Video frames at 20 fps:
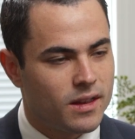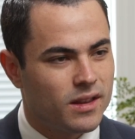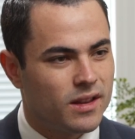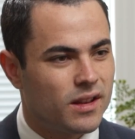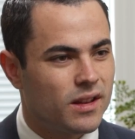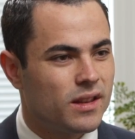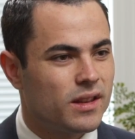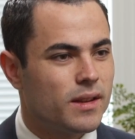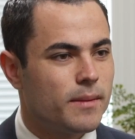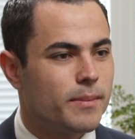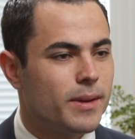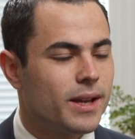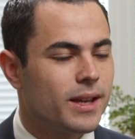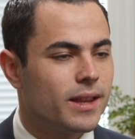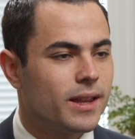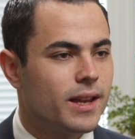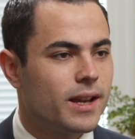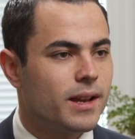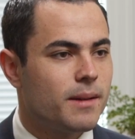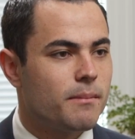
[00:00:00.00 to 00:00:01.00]
The big
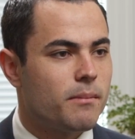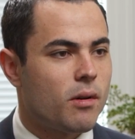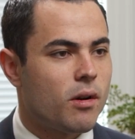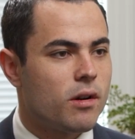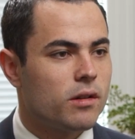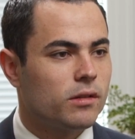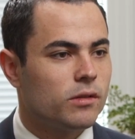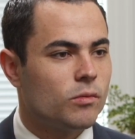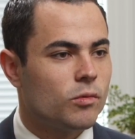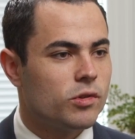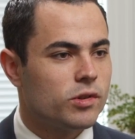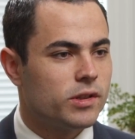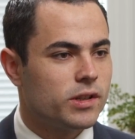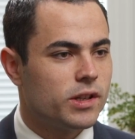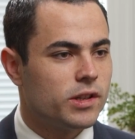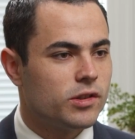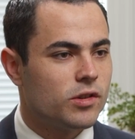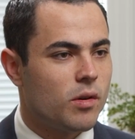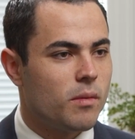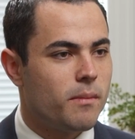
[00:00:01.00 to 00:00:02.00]
thing in Parkland was
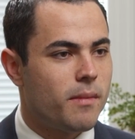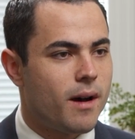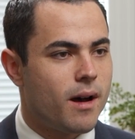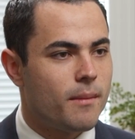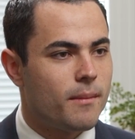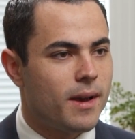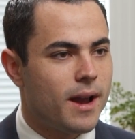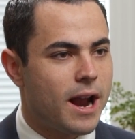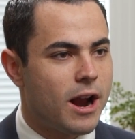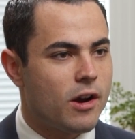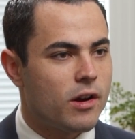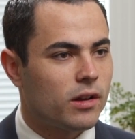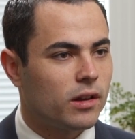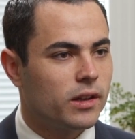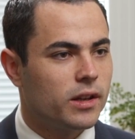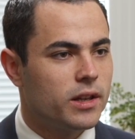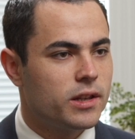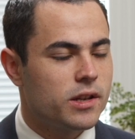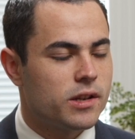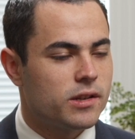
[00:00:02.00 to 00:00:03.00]
these Obama-era
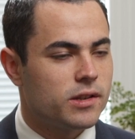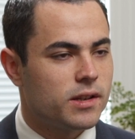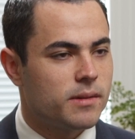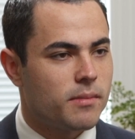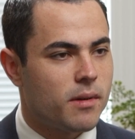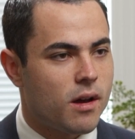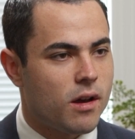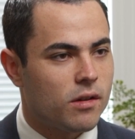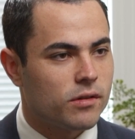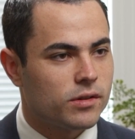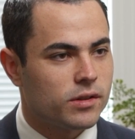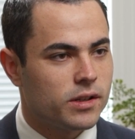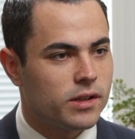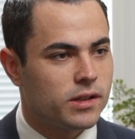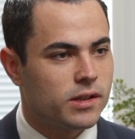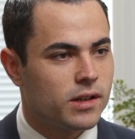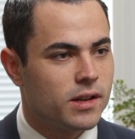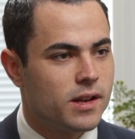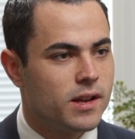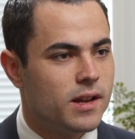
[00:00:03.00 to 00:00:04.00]
leniency
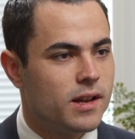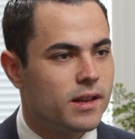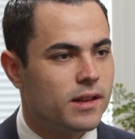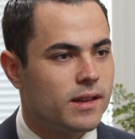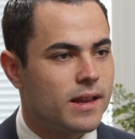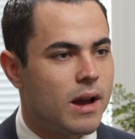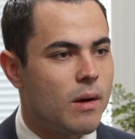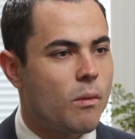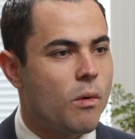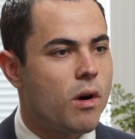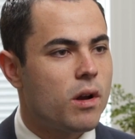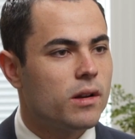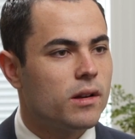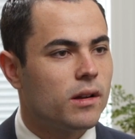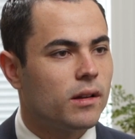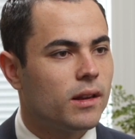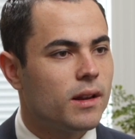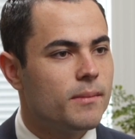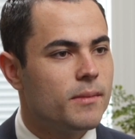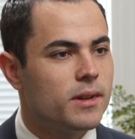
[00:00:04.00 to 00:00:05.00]
policies that want to
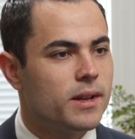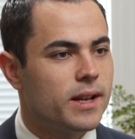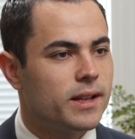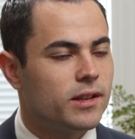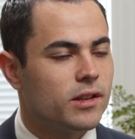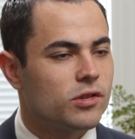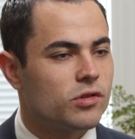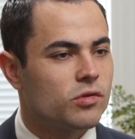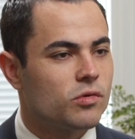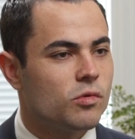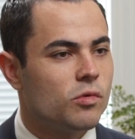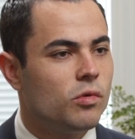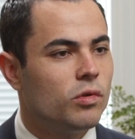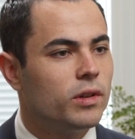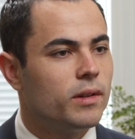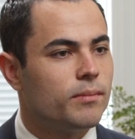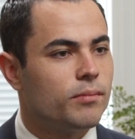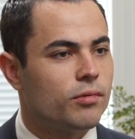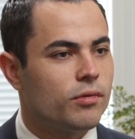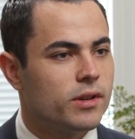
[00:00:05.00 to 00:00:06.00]
eliminate the
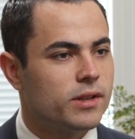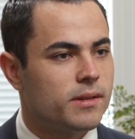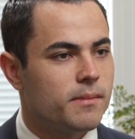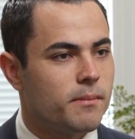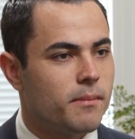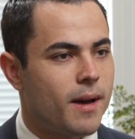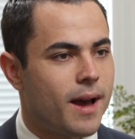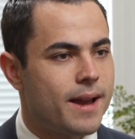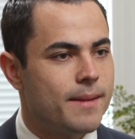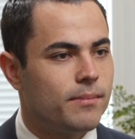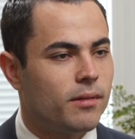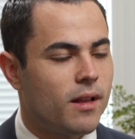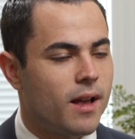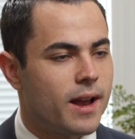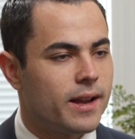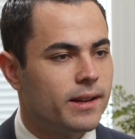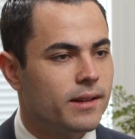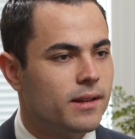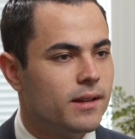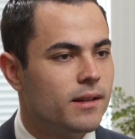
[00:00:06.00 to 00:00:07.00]
school-to-prison
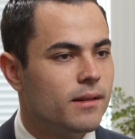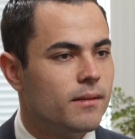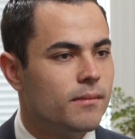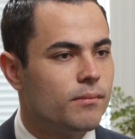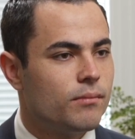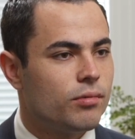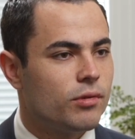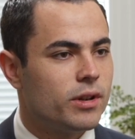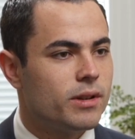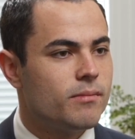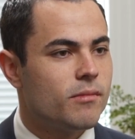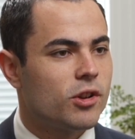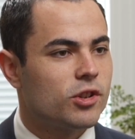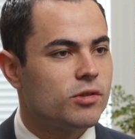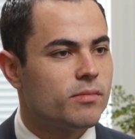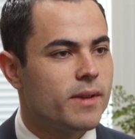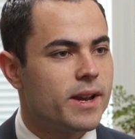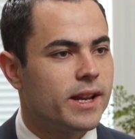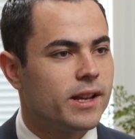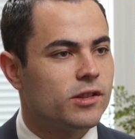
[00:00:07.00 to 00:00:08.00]
pipeline, pretty
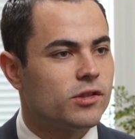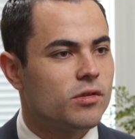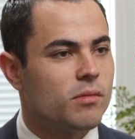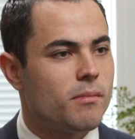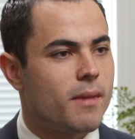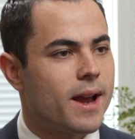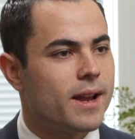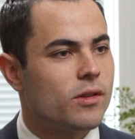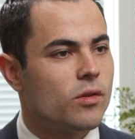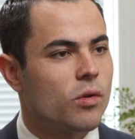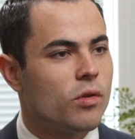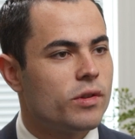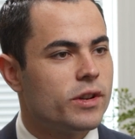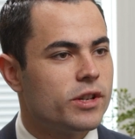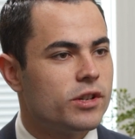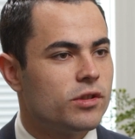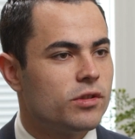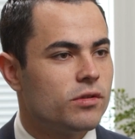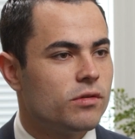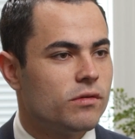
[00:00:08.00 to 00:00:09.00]
much make it so
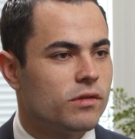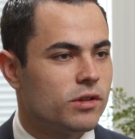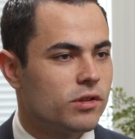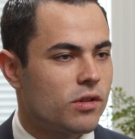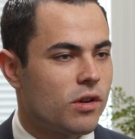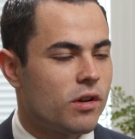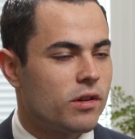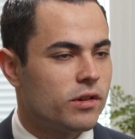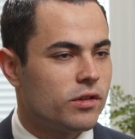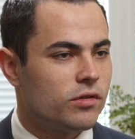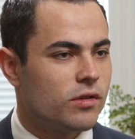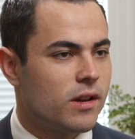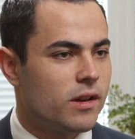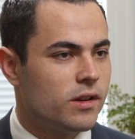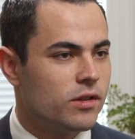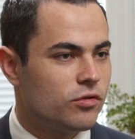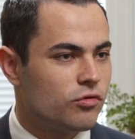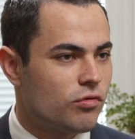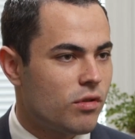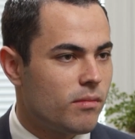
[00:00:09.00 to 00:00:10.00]
minority students aren't
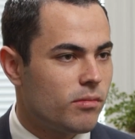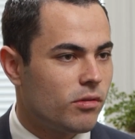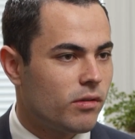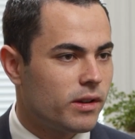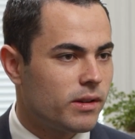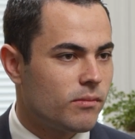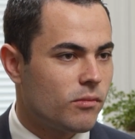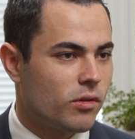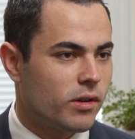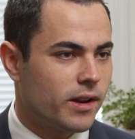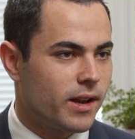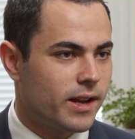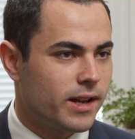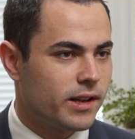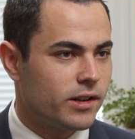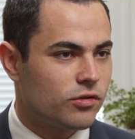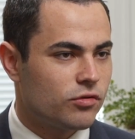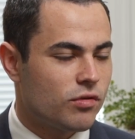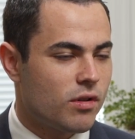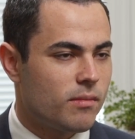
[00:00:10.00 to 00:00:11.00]
in trouble anymore,
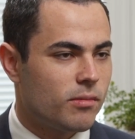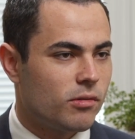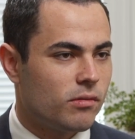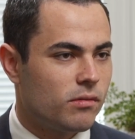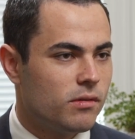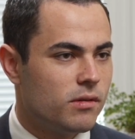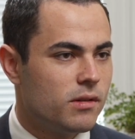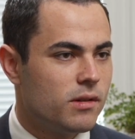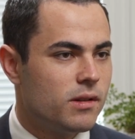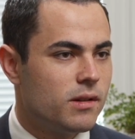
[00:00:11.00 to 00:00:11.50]
getting in trouble.